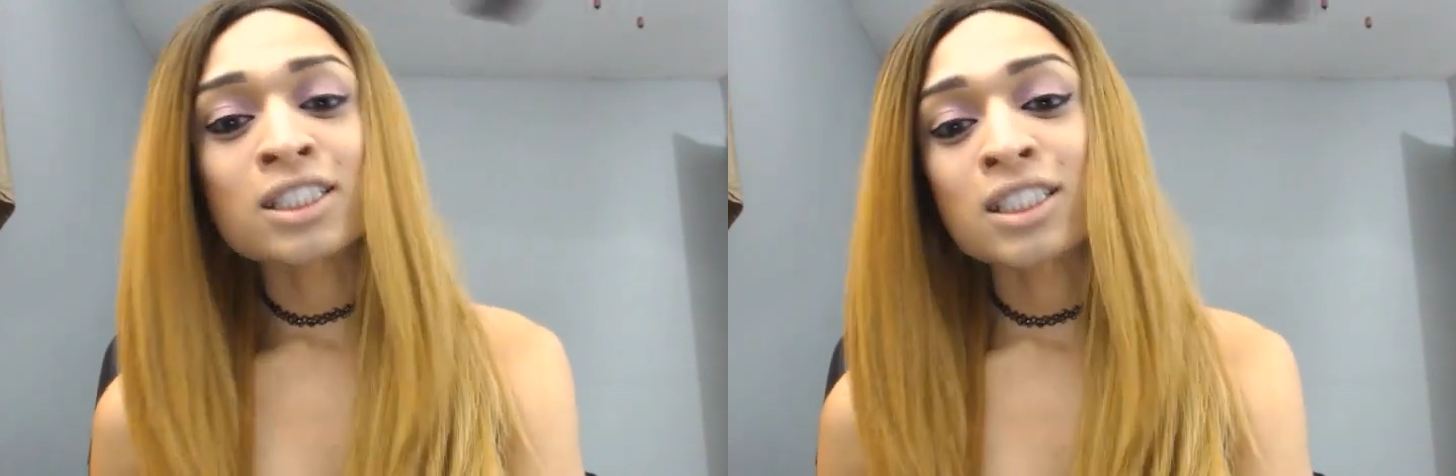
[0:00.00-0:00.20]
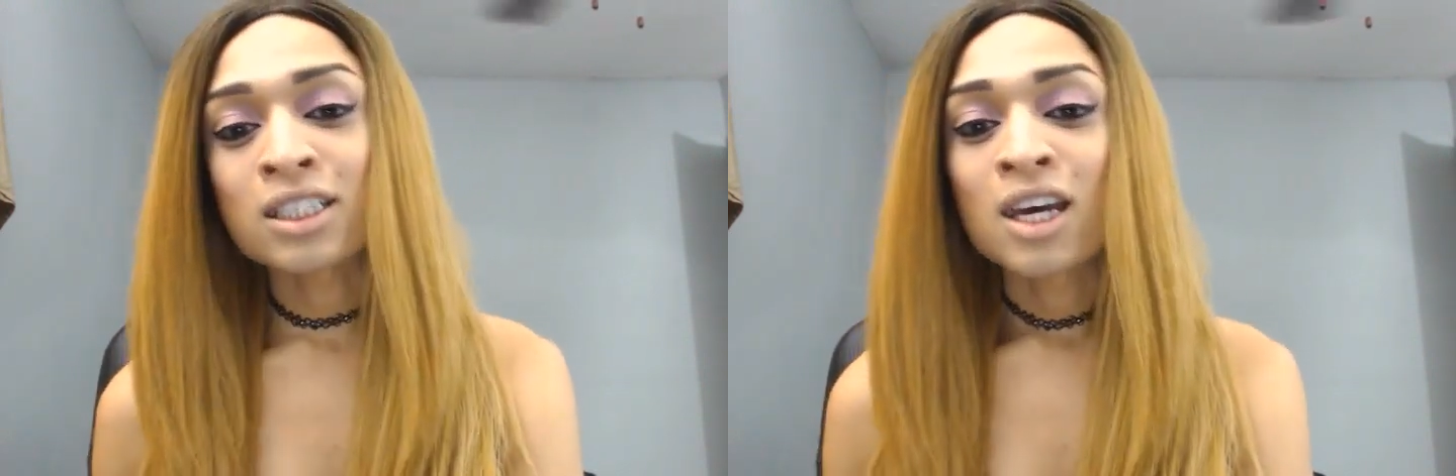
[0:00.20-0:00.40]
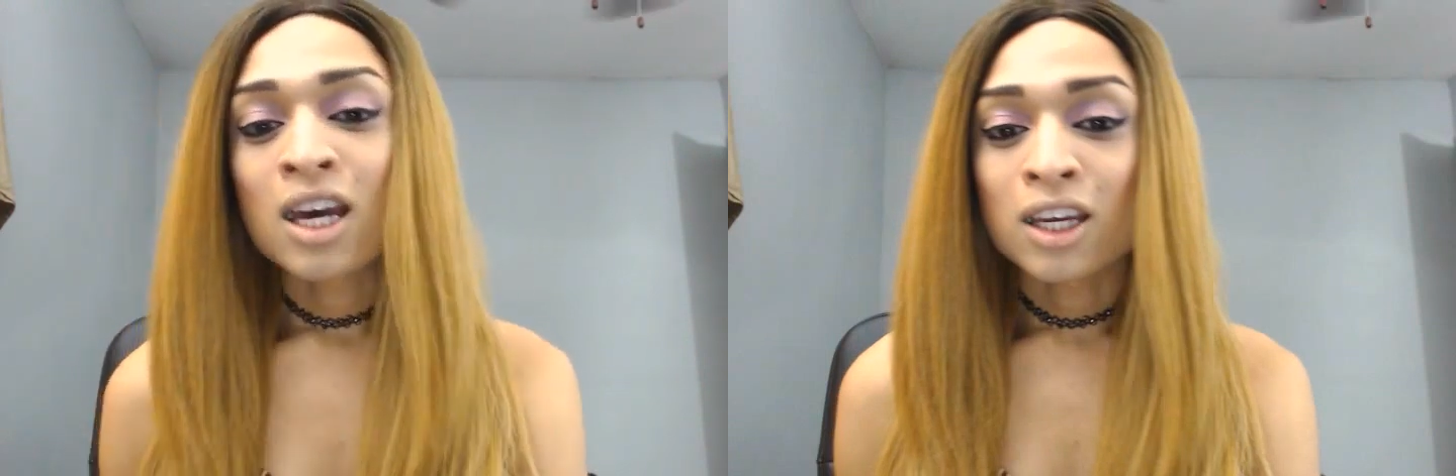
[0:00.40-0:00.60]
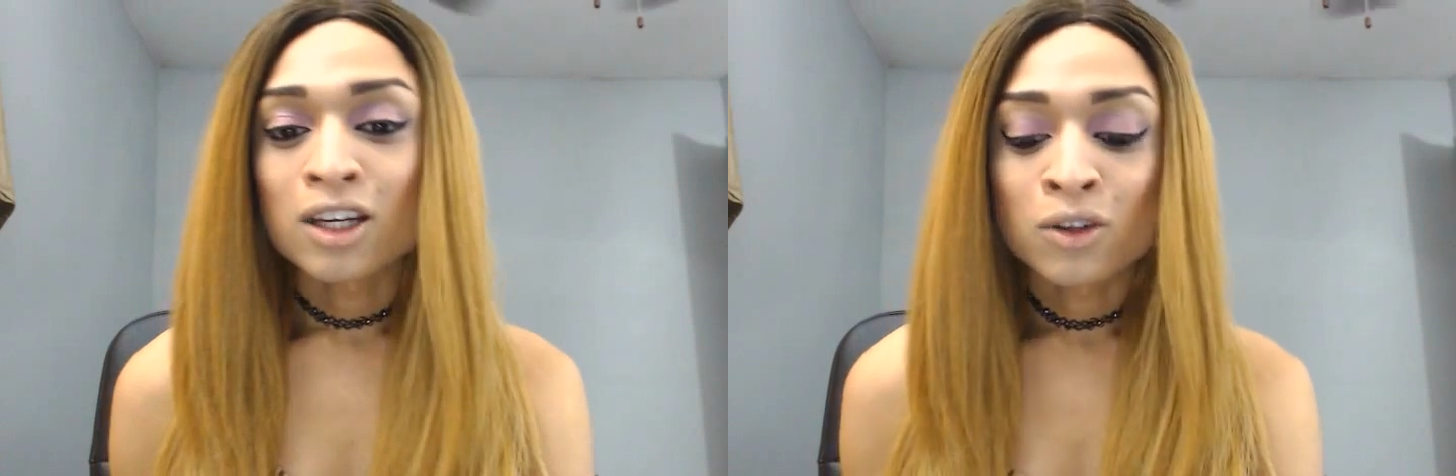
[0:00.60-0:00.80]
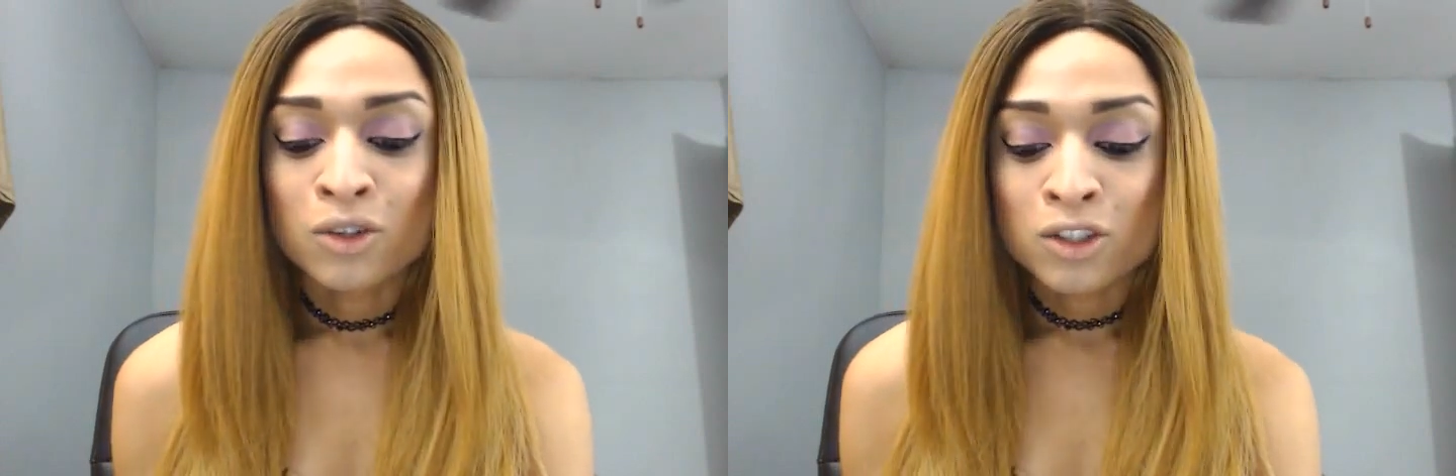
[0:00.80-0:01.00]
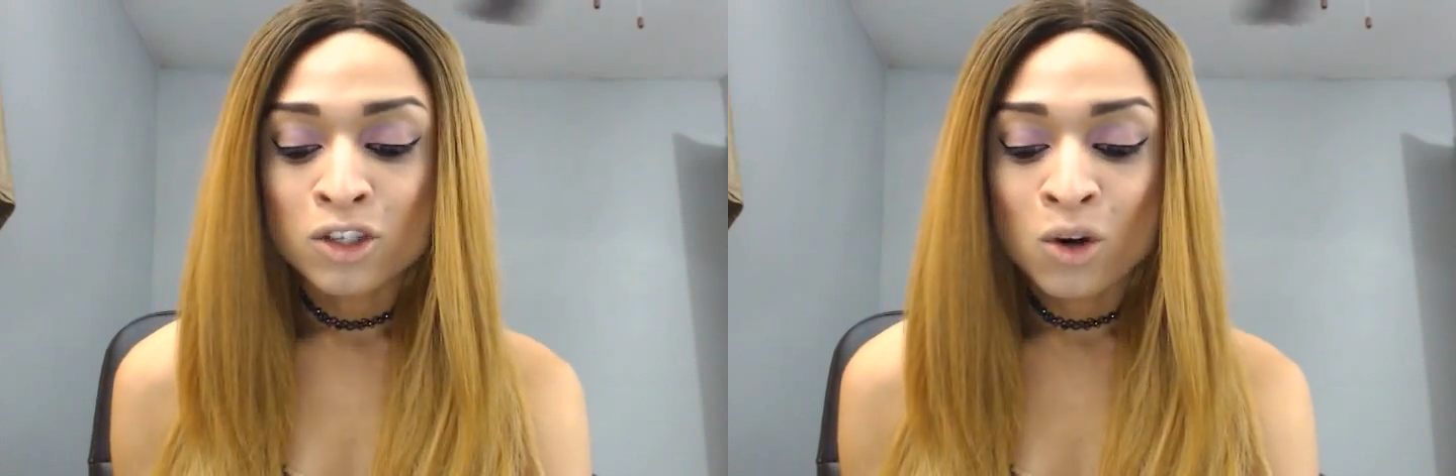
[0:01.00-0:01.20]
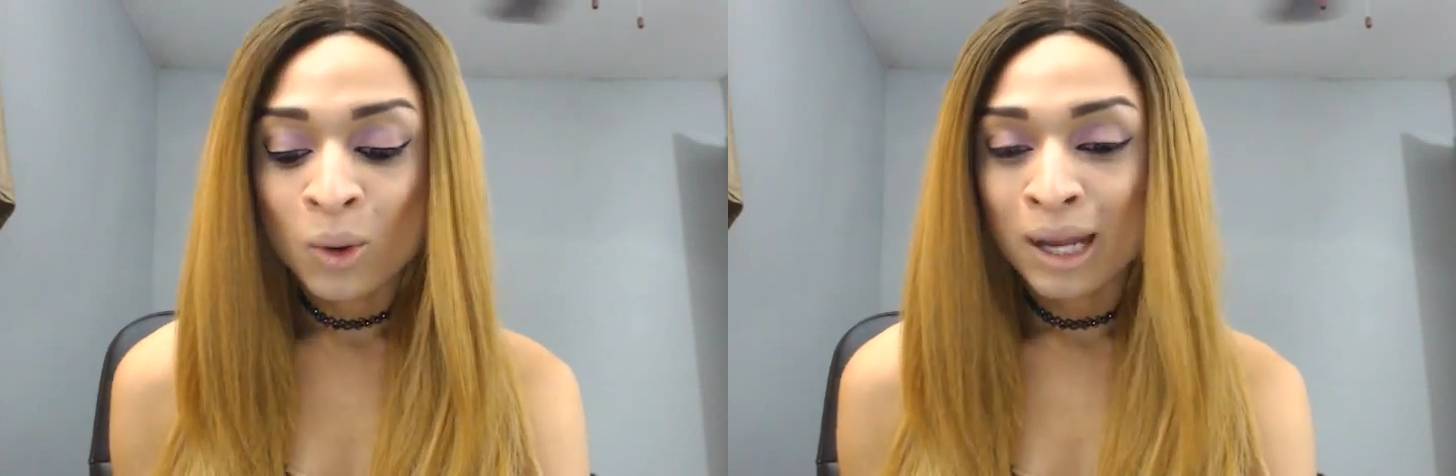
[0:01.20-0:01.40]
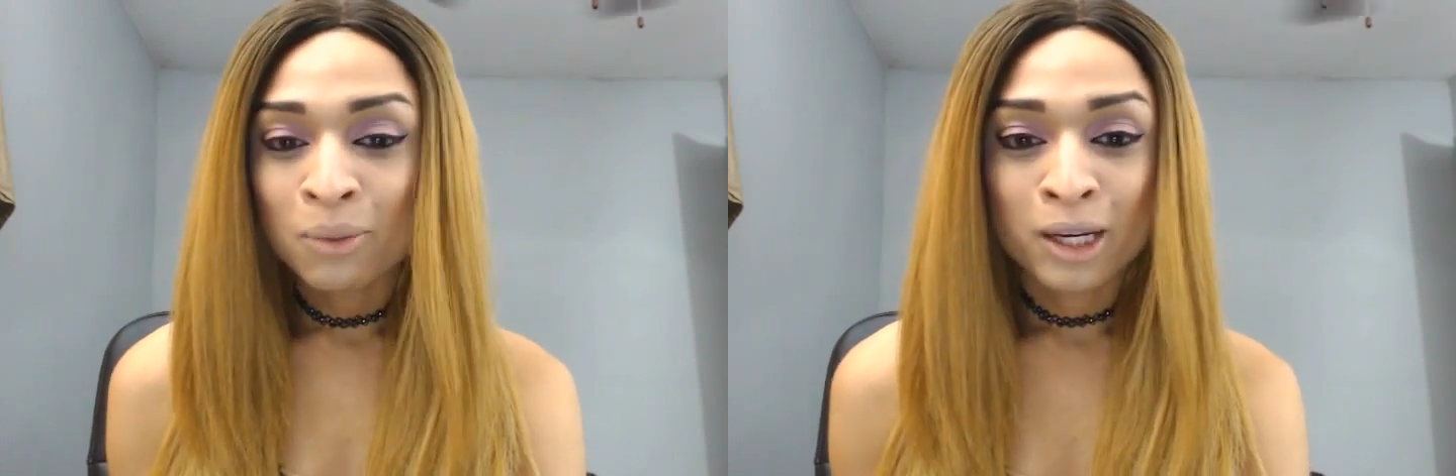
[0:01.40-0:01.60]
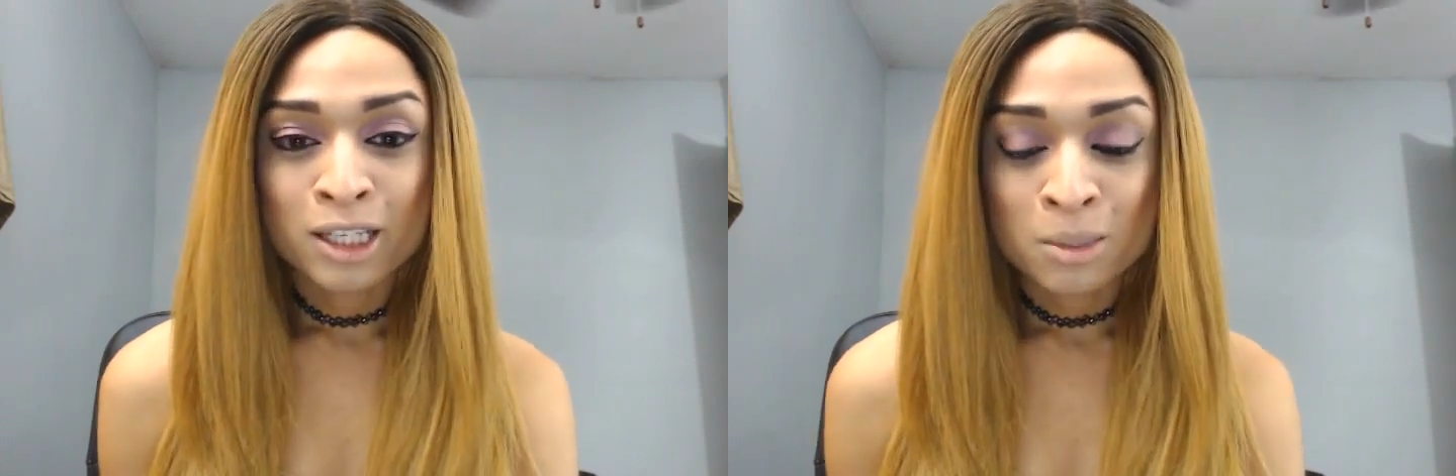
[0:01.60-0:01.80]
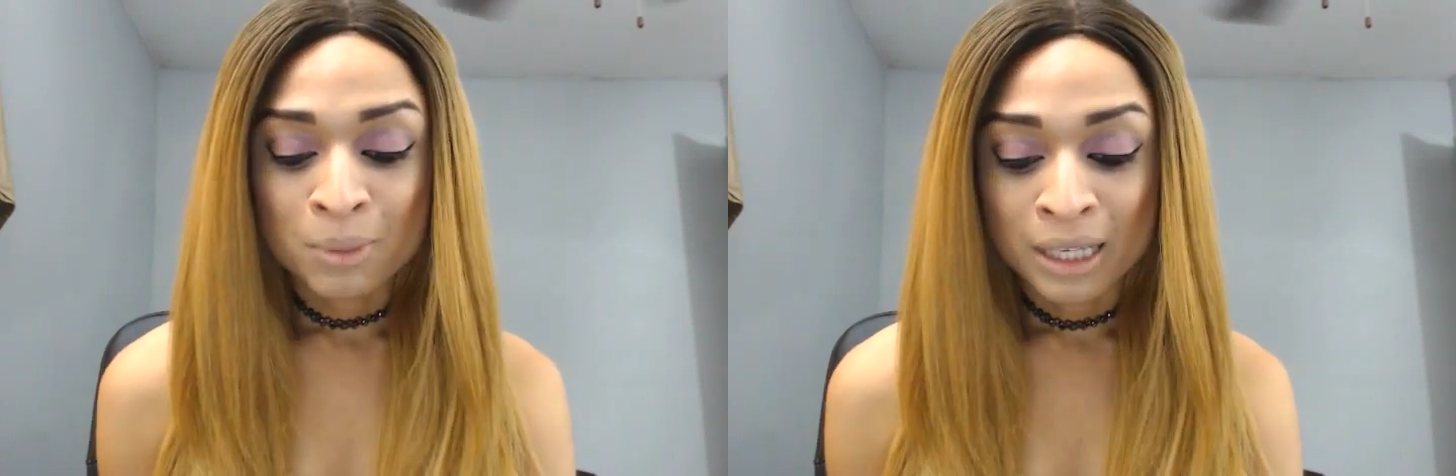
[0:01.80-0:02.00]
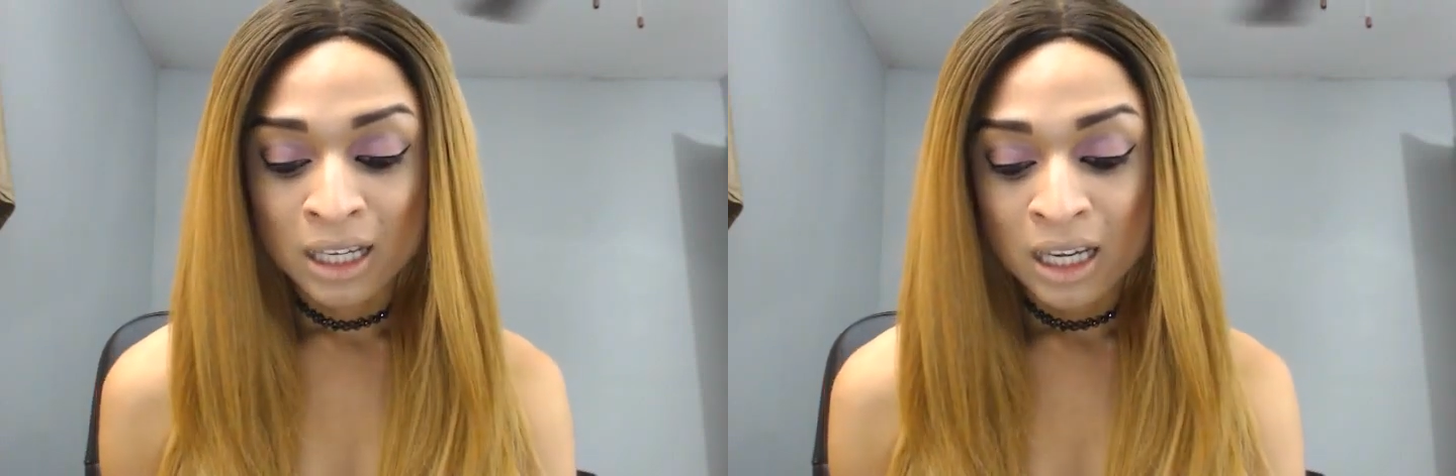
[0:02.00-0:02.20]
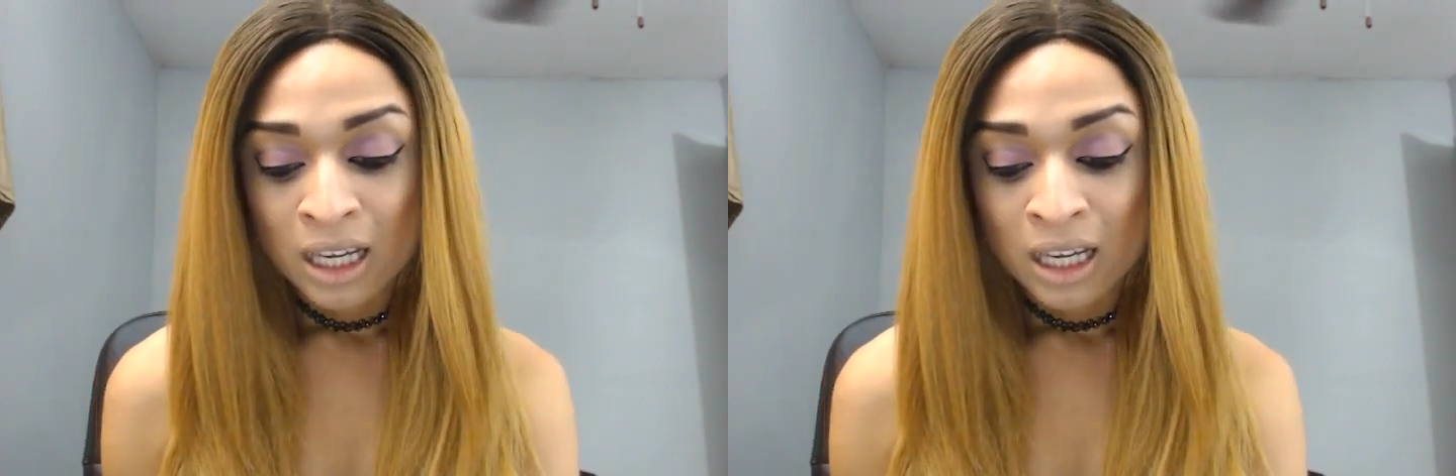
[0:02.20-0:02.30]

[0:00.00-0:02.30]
and there's no right way to speak.